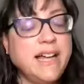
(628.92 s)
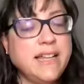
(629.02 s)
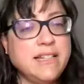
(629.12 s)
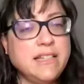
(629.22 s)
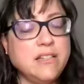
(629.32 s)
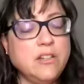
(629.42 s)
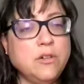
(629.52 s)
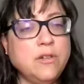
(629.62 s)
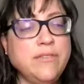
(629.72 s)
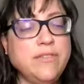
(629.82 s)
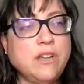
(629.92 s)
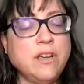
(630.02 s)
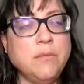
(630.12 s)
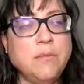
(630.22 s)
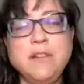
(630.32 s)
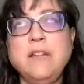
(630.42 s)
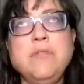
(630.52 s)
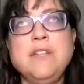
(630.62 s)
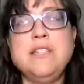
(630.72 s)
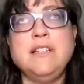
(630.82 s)
And it's, even talking about like
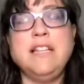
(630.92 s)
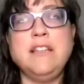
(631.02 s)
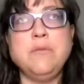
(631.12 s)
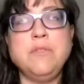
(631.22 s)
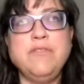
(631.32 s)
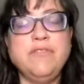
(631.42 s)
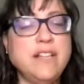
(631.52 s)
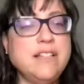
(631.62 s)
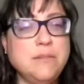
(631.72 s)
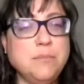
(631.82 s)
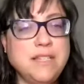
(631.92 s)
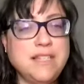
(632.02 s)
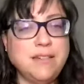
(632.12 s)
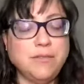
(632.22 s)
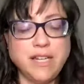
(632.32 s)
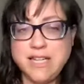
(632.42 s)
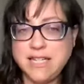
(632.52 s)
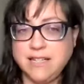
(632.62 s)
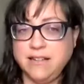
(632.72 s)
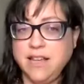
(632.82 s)
recently there were the floods in BC, right?
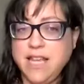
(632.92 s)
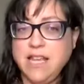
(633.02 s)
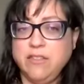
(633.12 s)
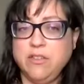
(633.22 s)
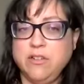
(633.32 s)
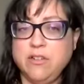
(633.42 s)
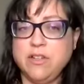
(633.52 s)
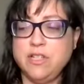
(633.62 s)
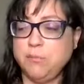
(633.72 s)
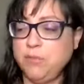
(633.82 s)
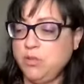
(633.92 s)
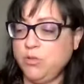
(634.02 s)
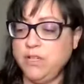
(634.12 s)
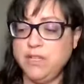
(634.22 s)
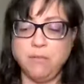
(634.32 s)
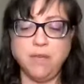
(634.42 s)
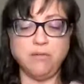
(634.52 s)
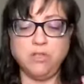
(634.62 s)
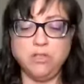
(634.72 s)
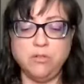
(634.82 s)
And there's some stories coming
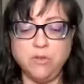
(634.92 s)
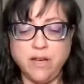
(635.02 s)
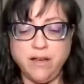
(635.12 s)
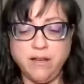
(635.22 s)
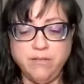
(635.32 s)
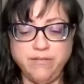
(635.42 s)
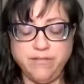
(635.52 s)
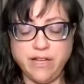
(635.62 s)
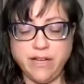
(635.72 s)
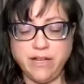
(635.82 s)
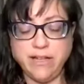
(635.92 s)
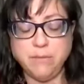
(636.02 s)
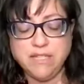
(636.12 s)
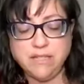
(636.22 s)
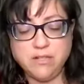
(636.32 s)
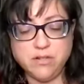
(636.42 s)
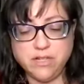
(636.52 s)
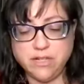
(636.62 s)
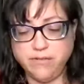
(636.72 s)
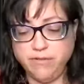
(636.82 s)
out too of like my
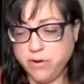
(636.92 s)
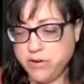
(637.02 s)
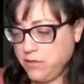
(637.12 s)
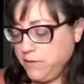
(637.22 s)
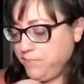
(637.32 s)
sister's a forester